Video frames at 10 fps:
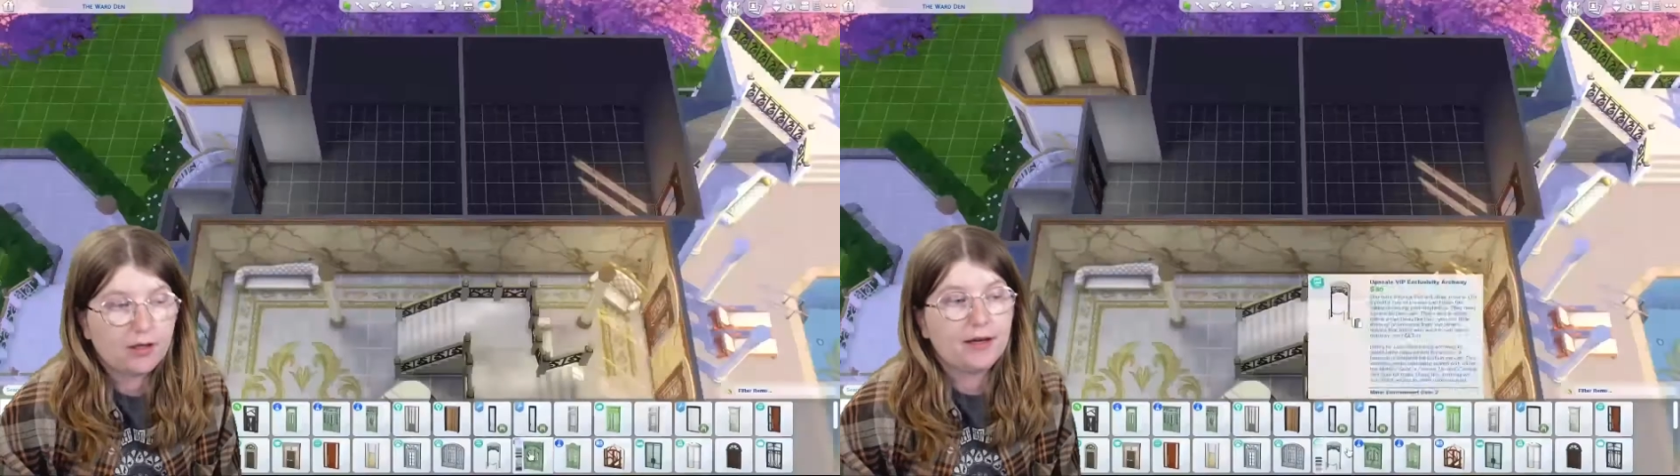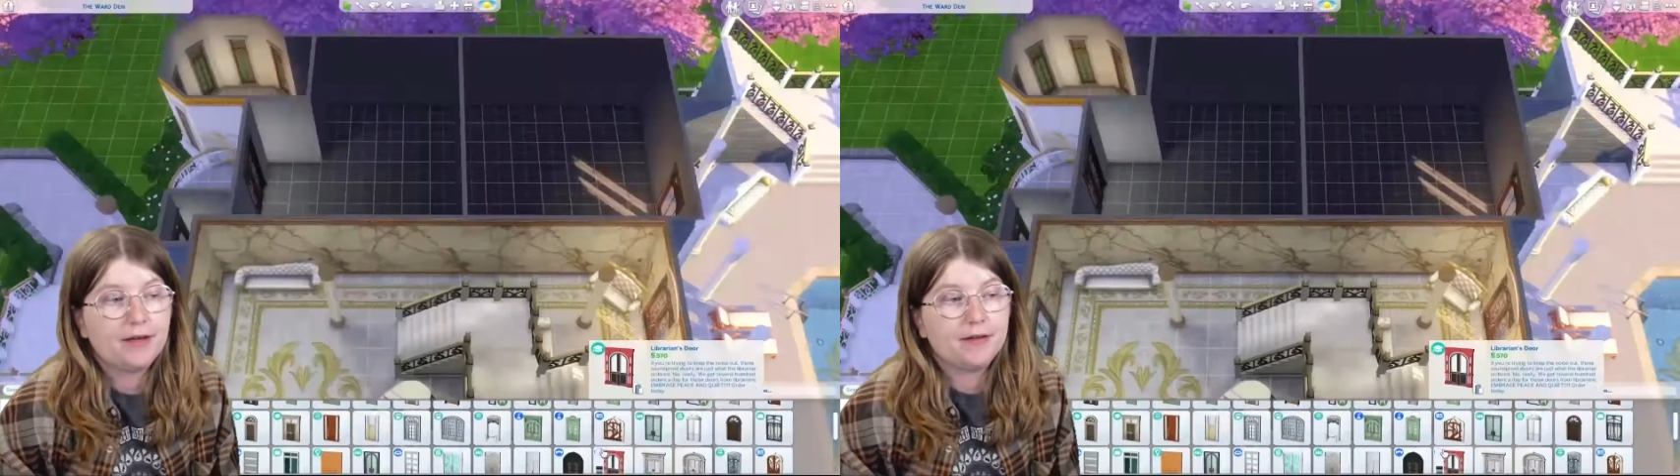
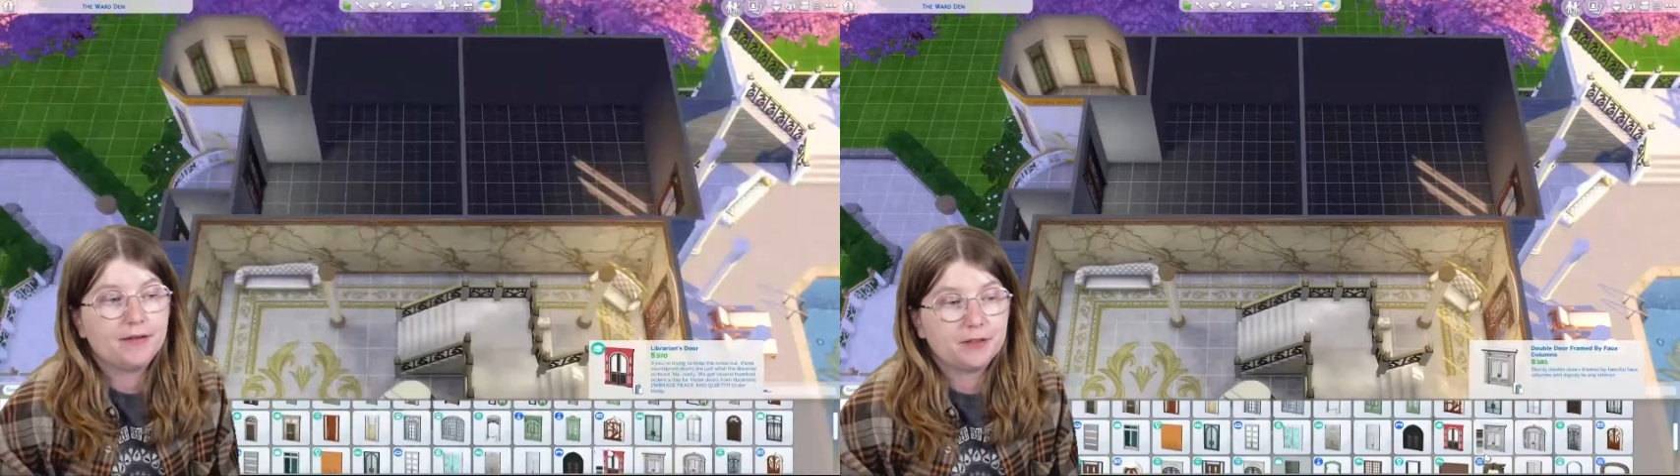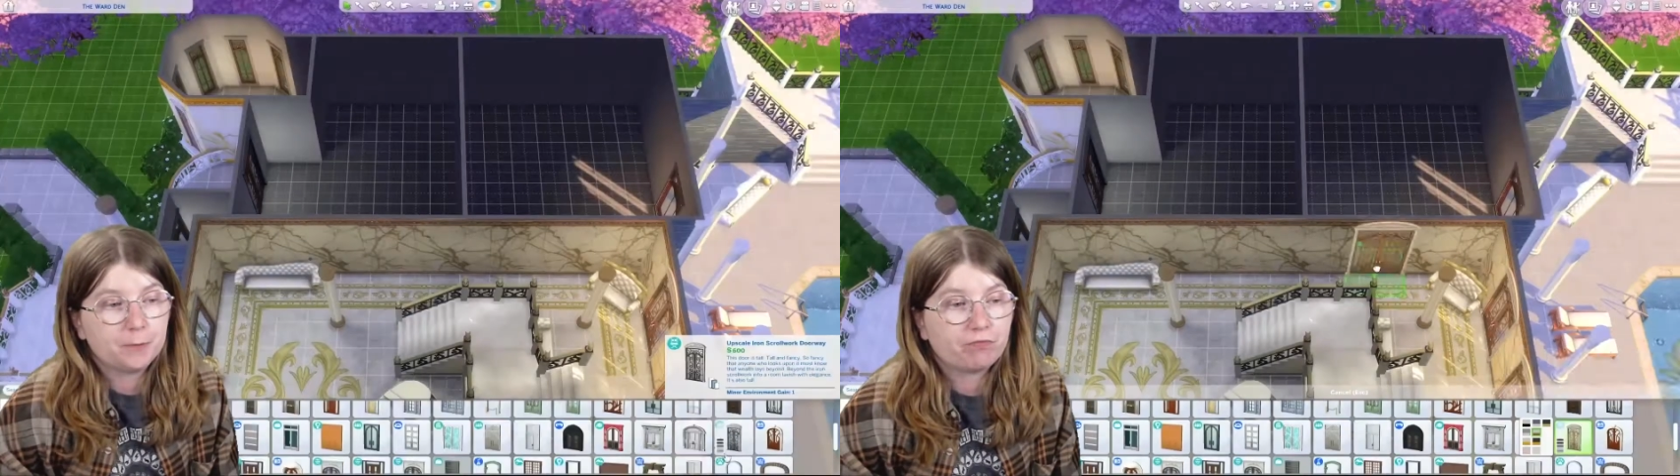
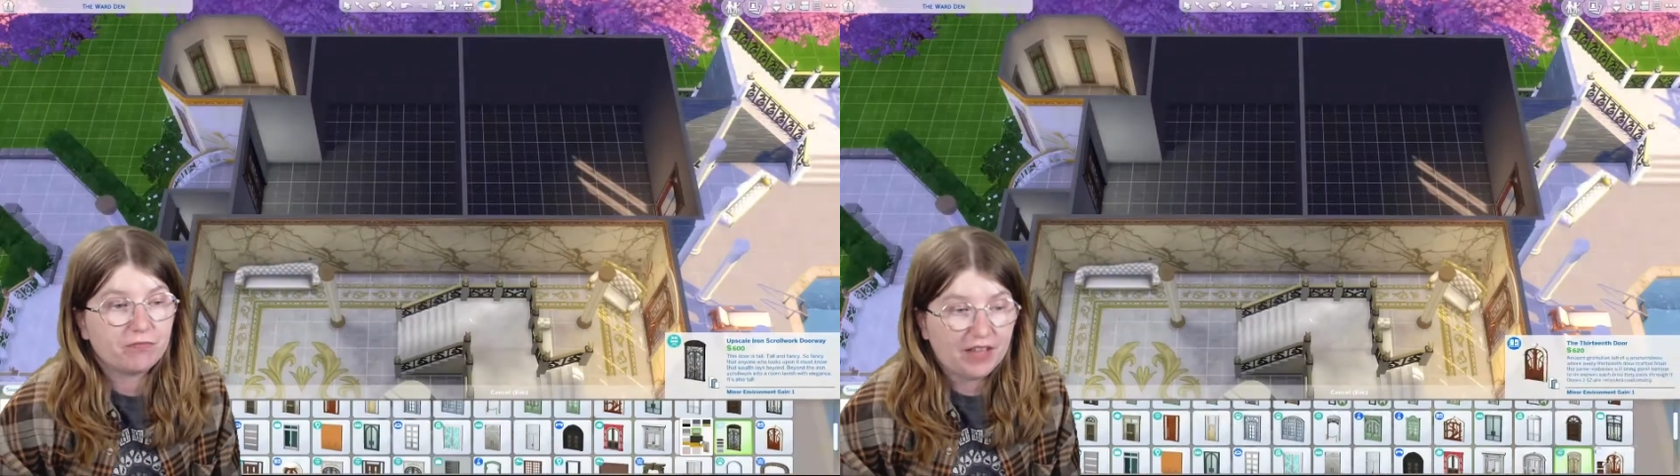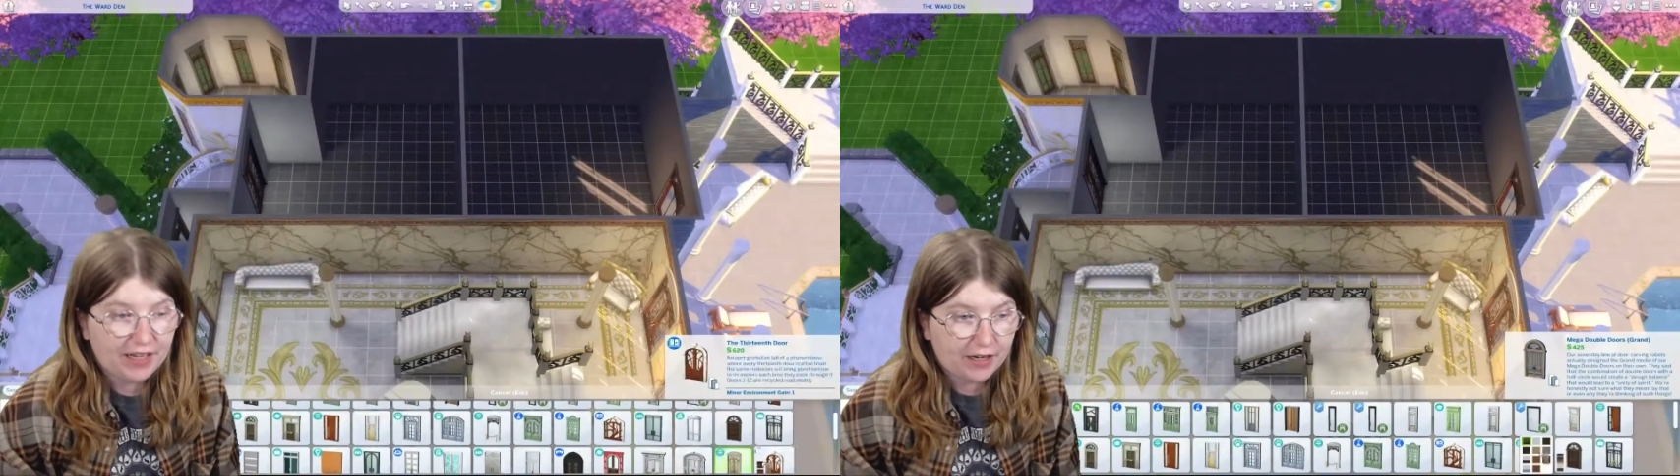and
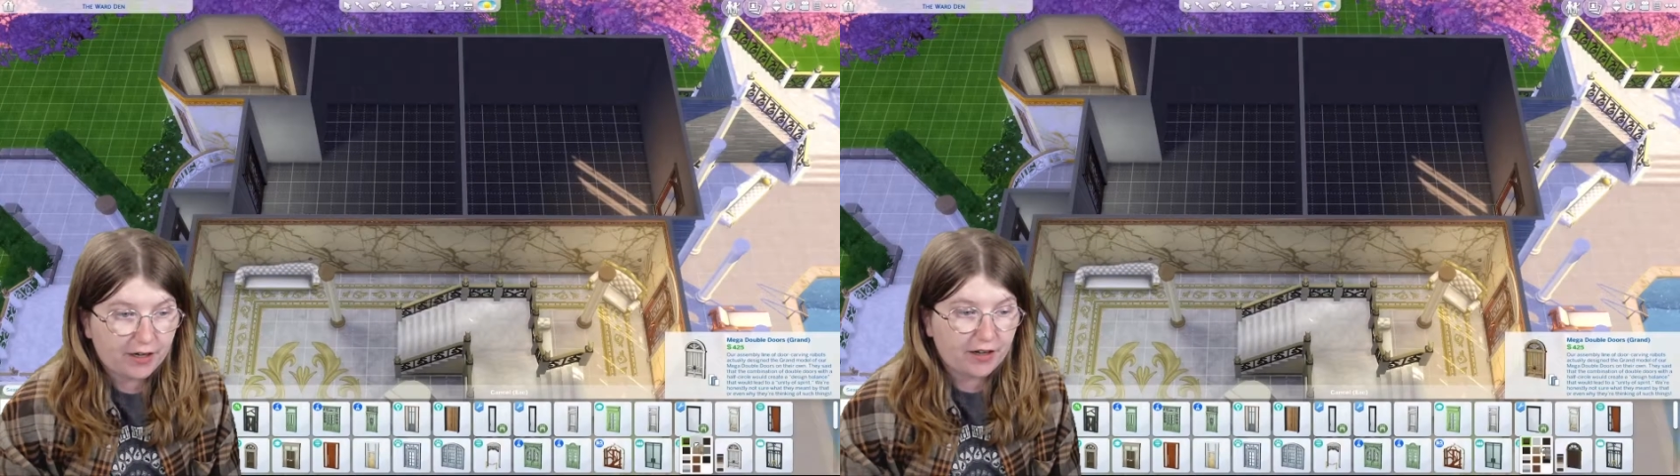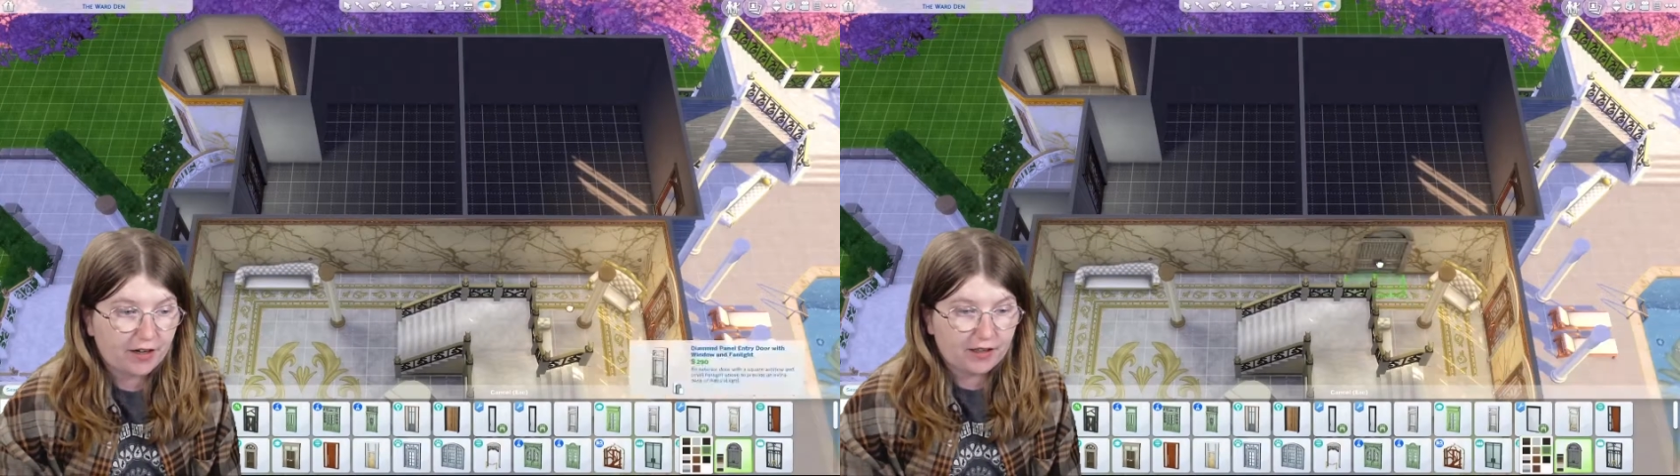they
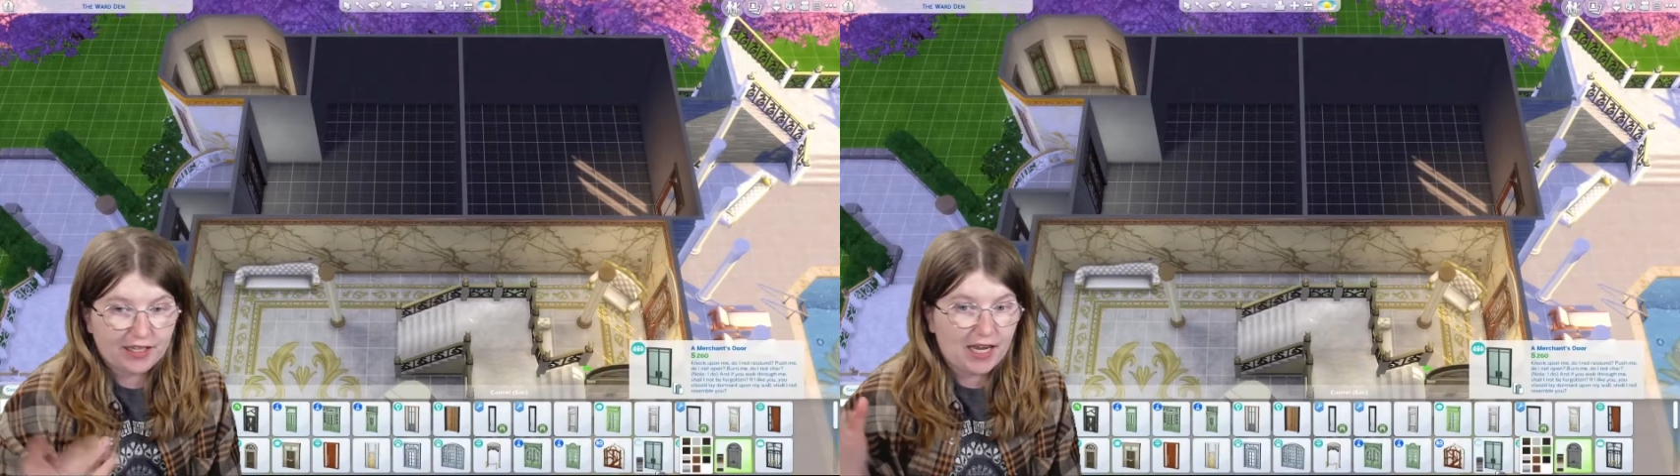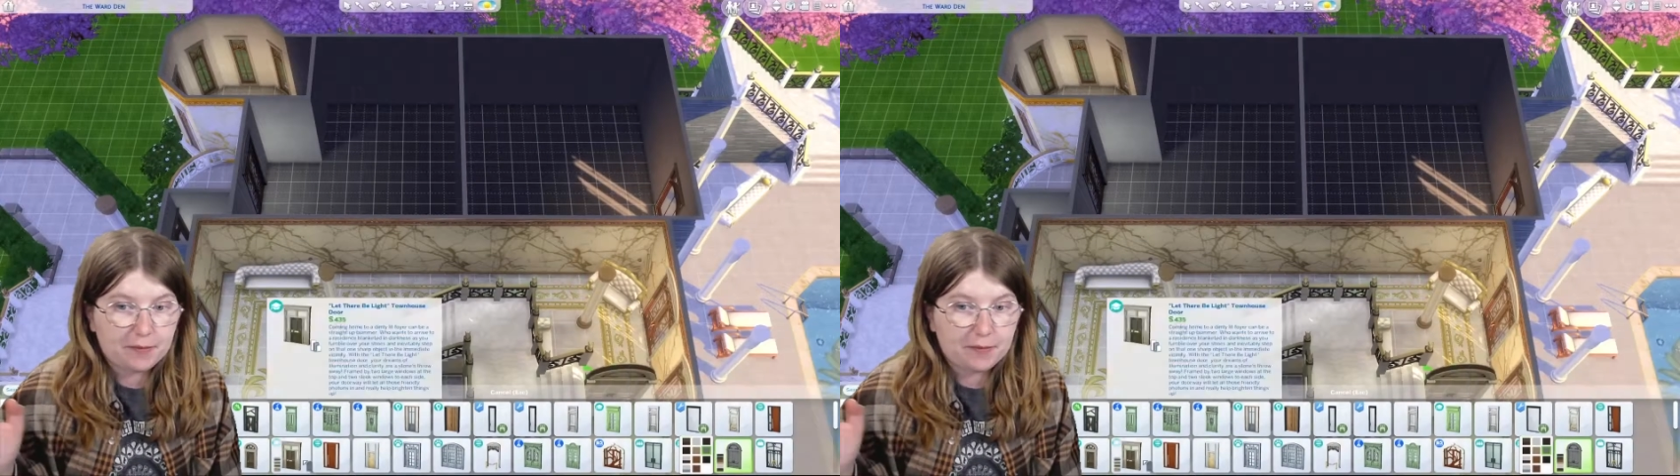are like